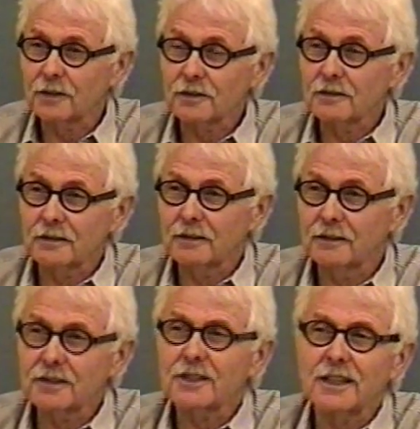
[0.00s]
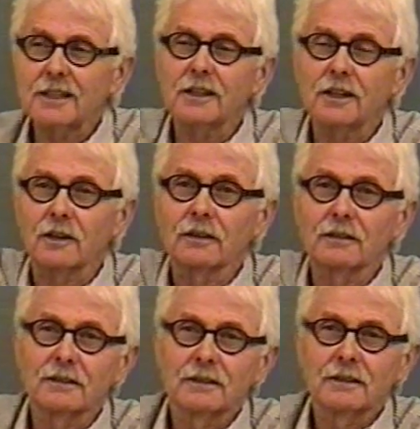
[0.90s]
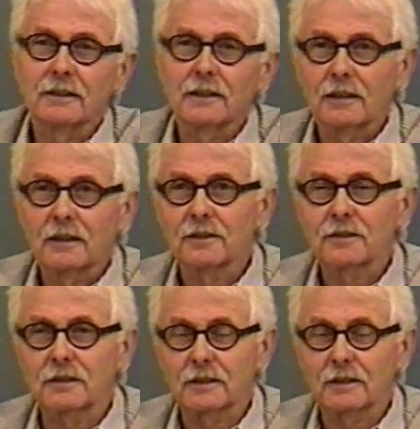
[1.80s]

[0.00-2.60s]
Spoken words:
this kid here is